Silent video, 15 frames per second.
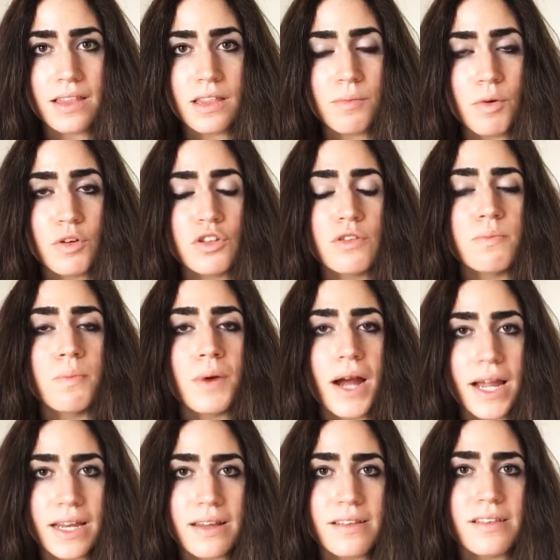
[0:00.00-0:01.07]
the most
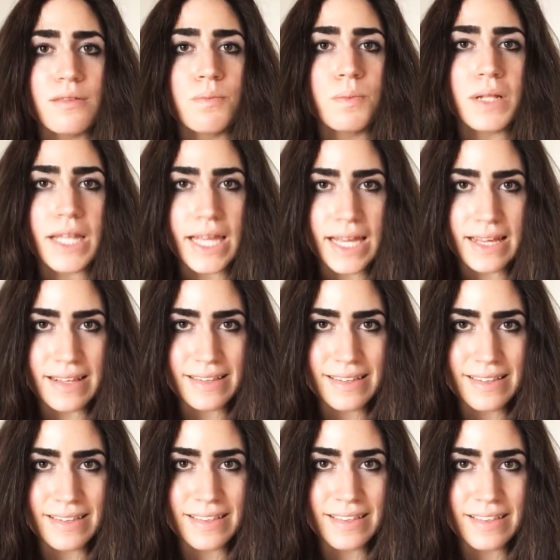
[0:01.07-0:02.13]
brightest
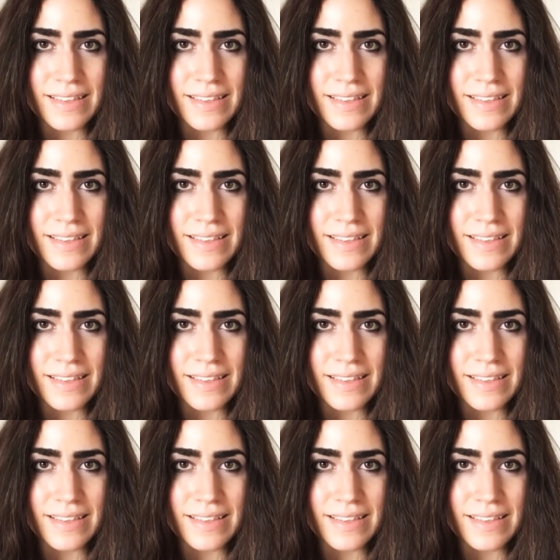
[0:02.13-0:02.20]
place